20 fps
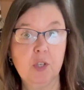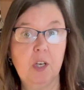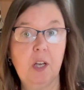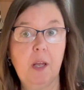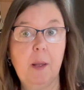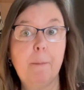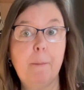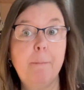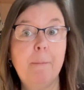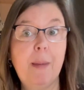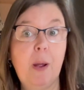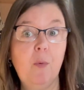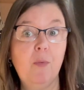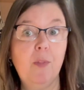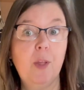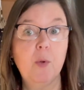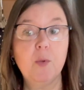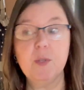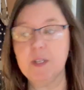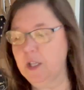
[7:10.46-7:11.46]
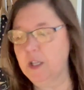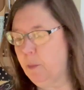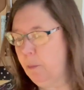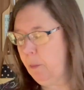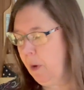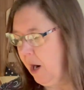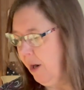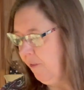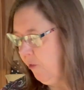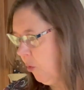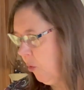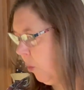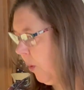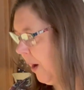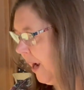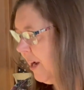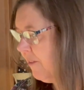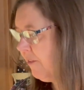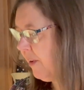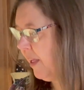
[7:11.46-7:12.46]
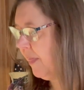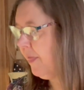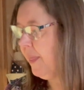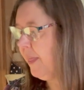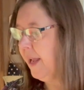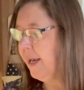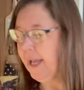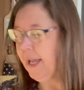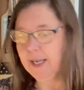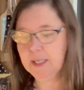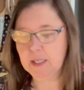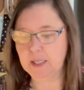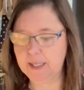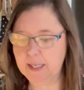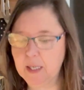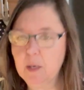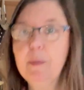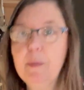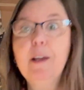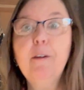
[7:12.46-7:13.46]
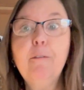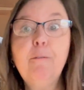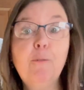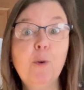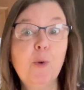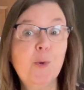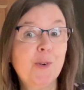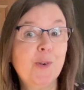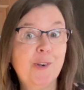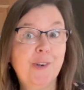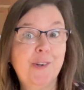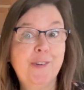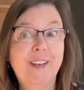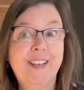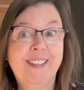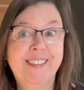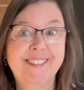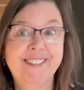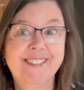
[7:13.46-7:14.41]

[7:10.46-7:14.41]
going to melt those in the microwave and then add a little bit of food colouring.